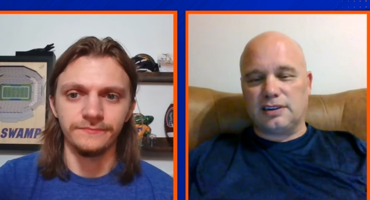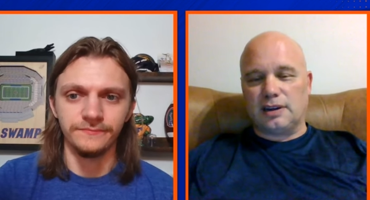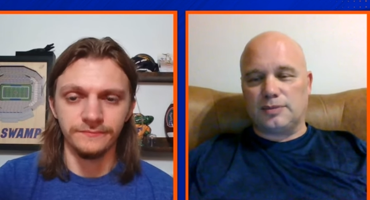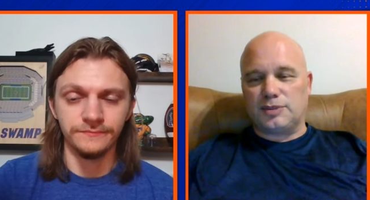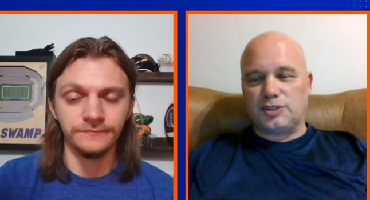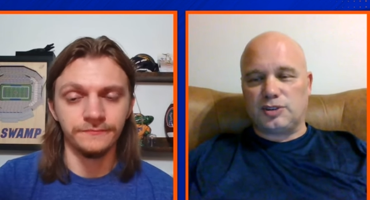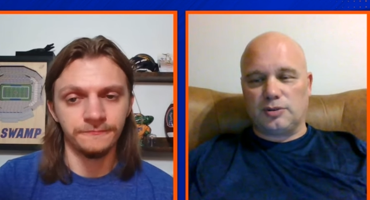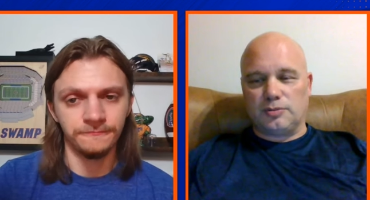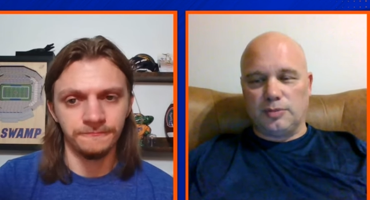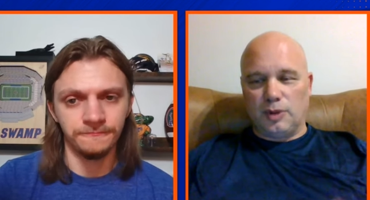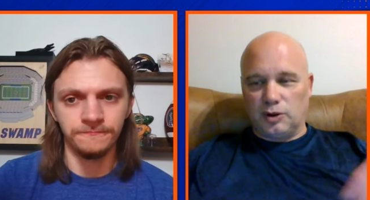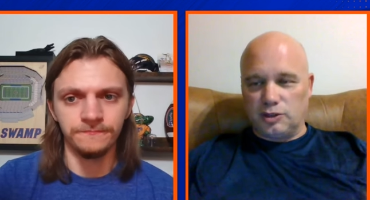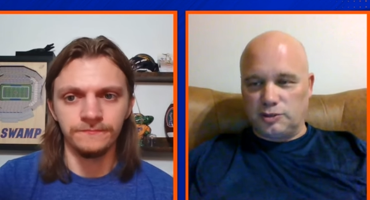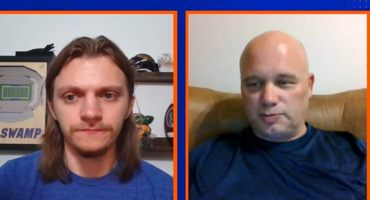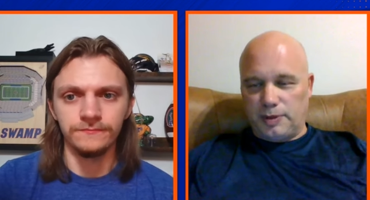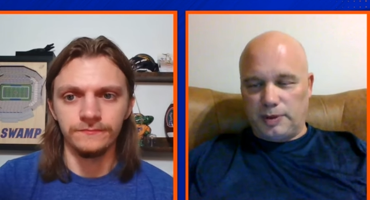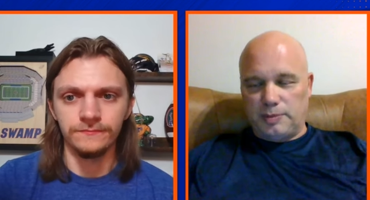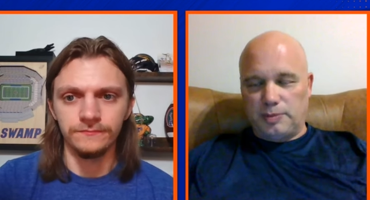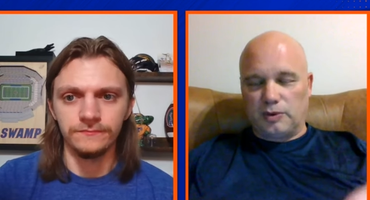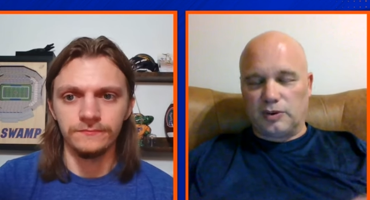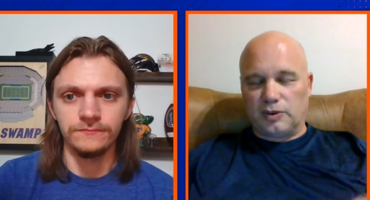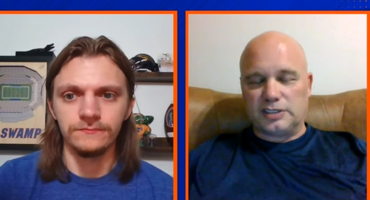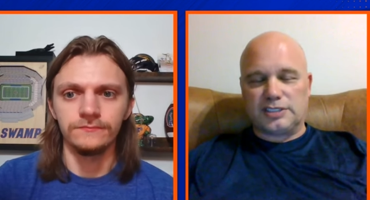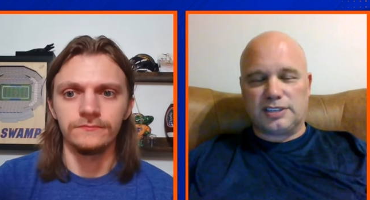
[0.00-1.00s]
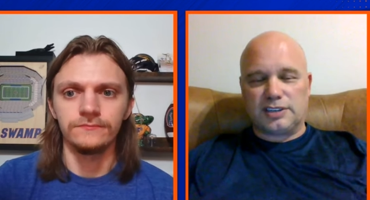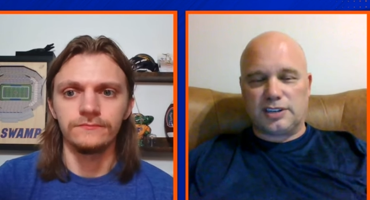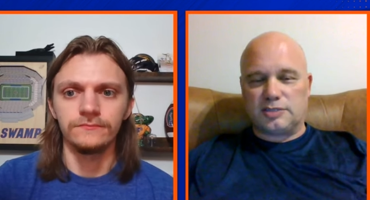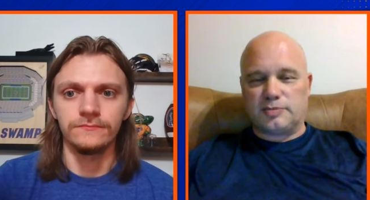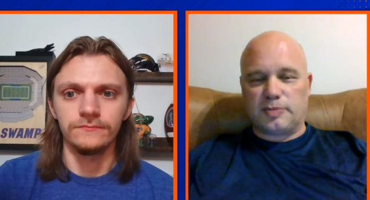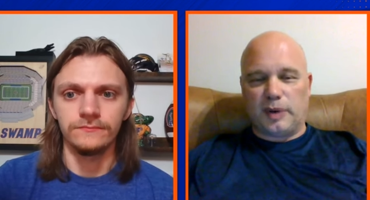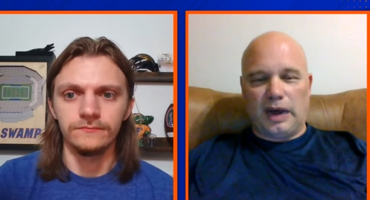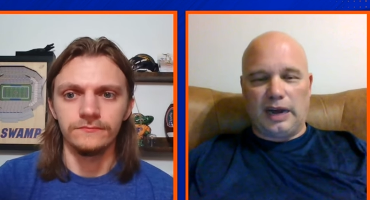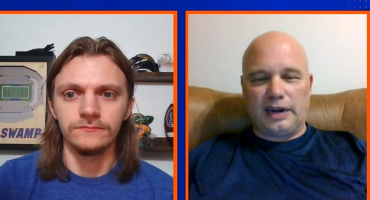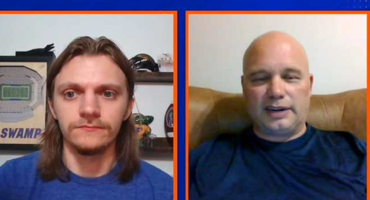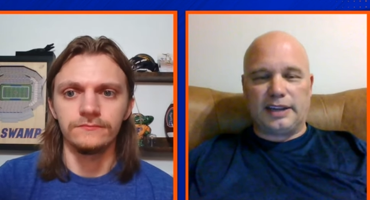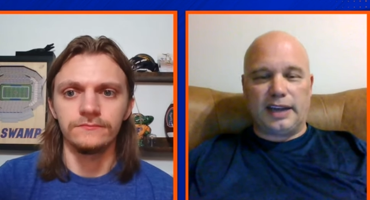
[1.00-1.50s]
Speaker 1: I'm sure most people listening to
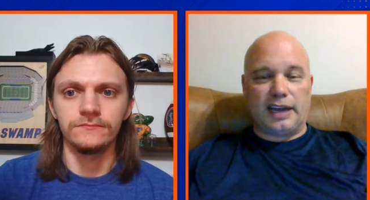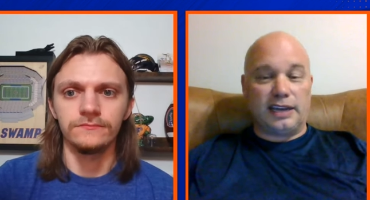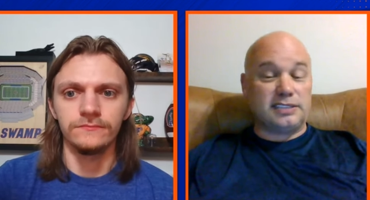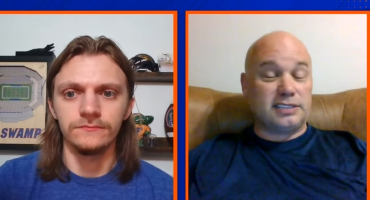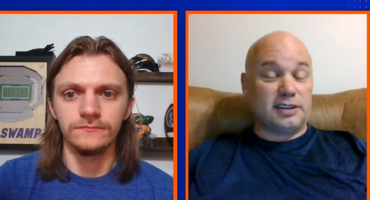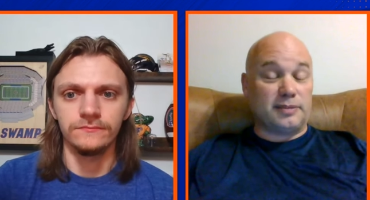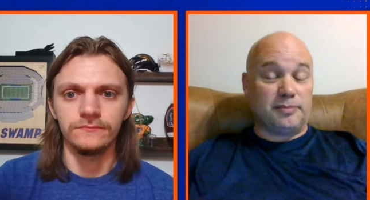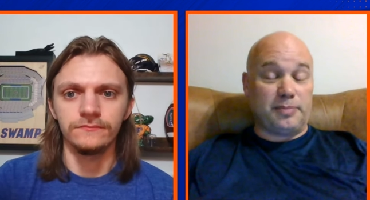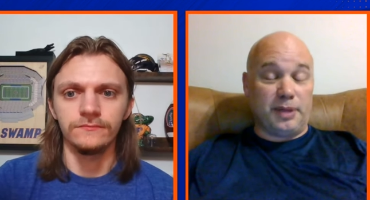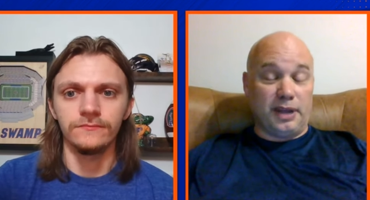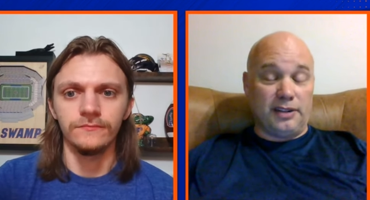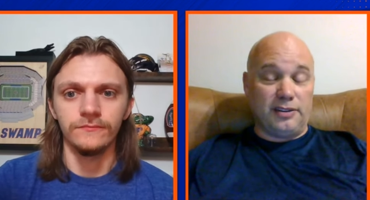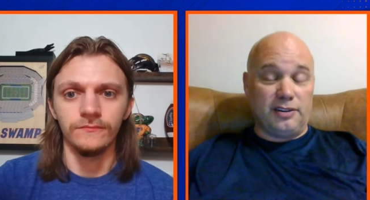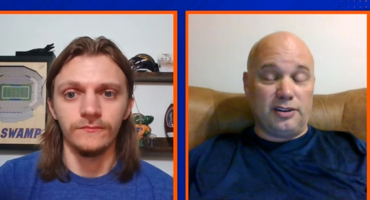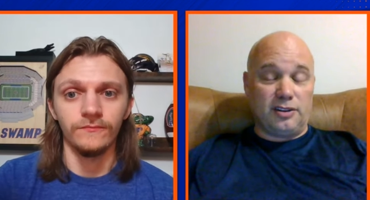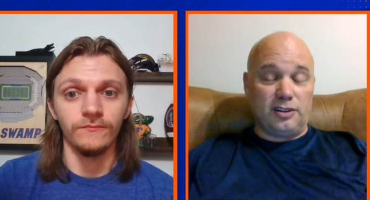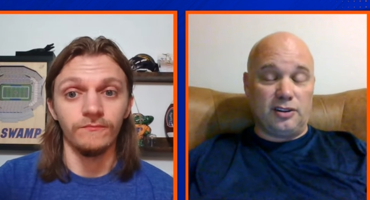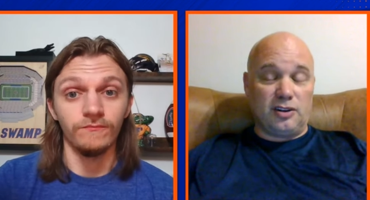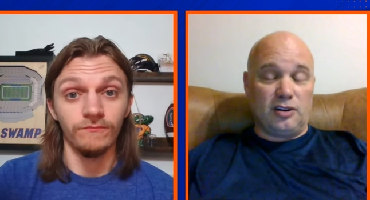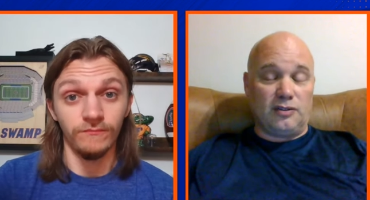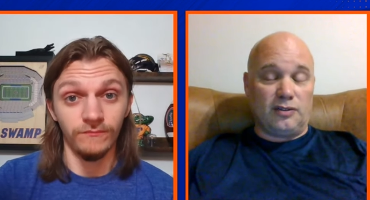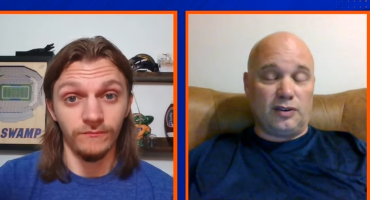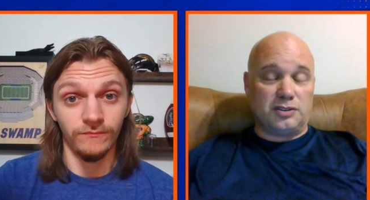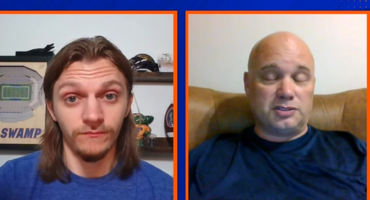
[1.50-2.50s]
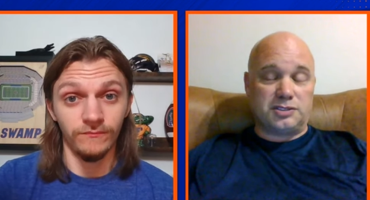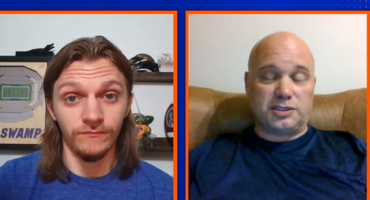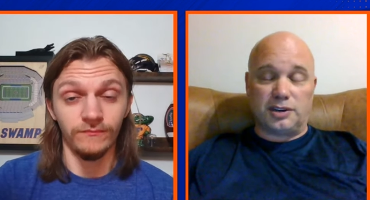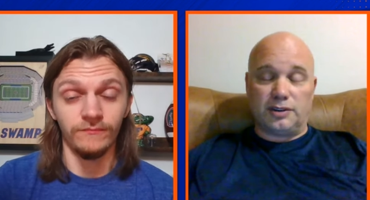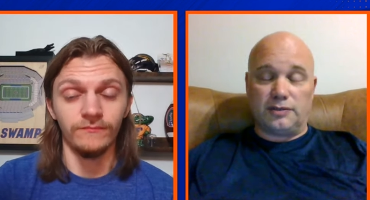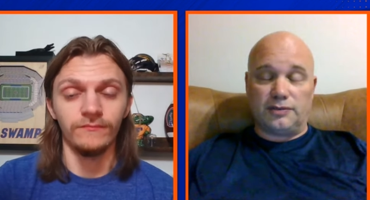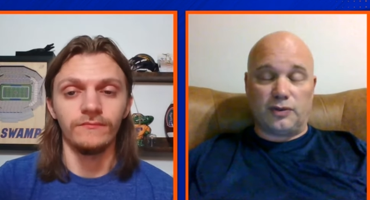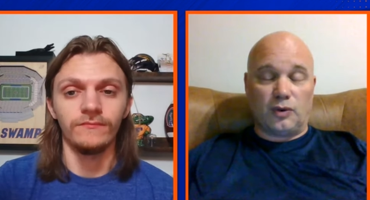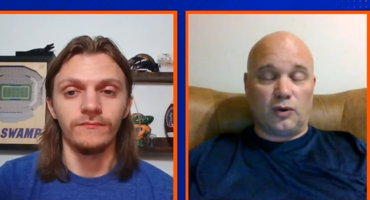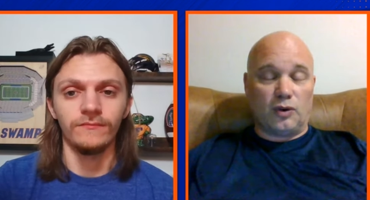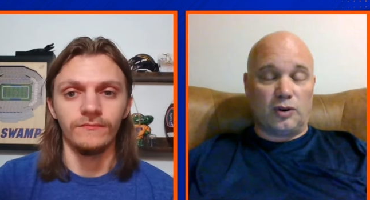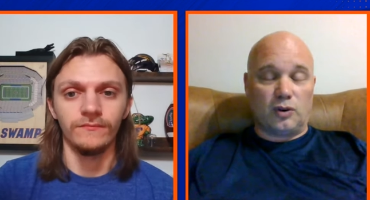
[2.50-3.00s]
this podcast have been to the University
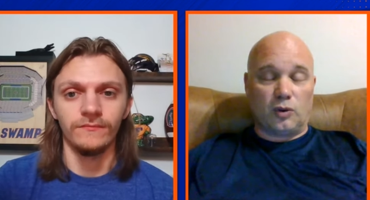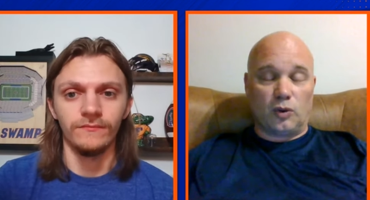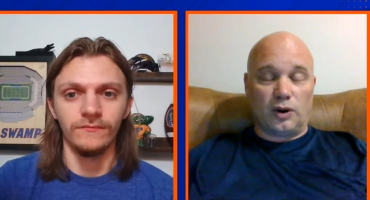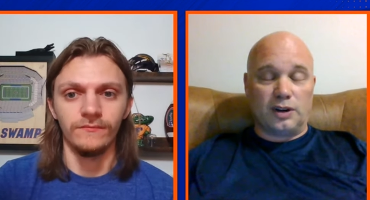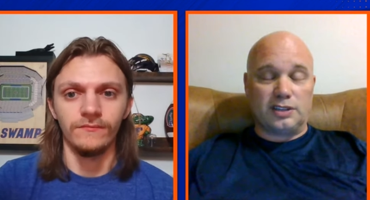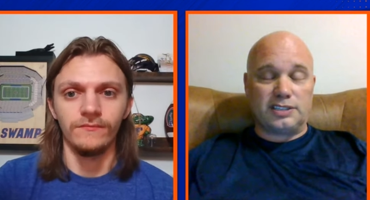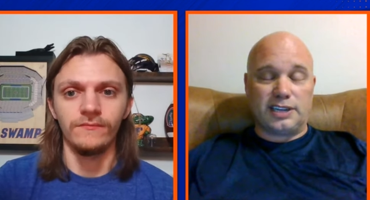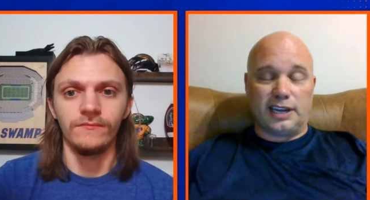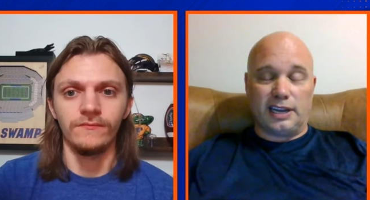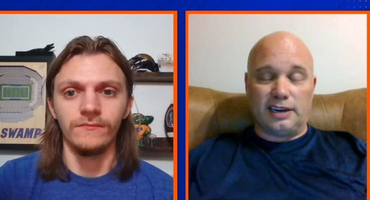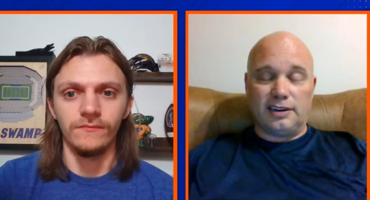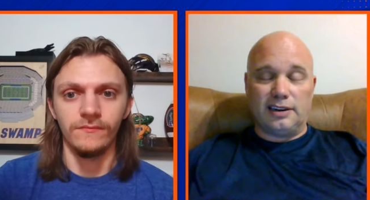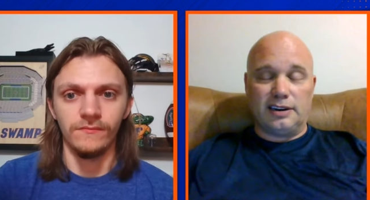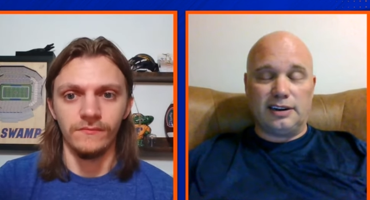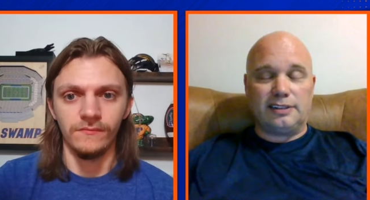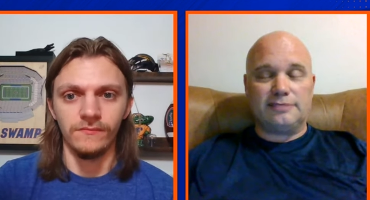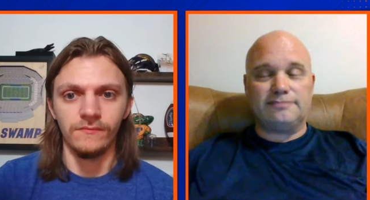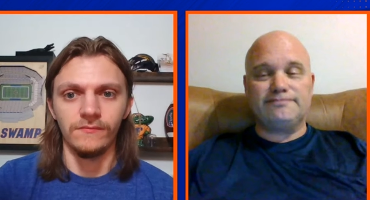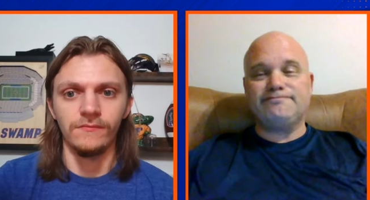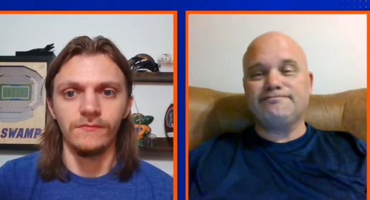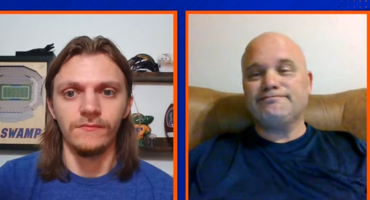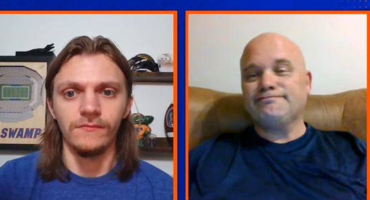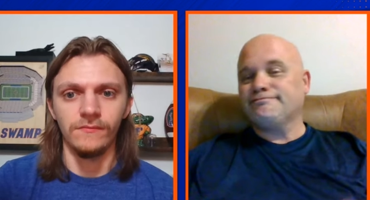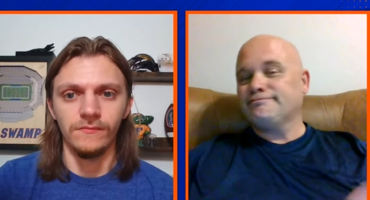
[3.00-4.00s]
of Florida or attended it.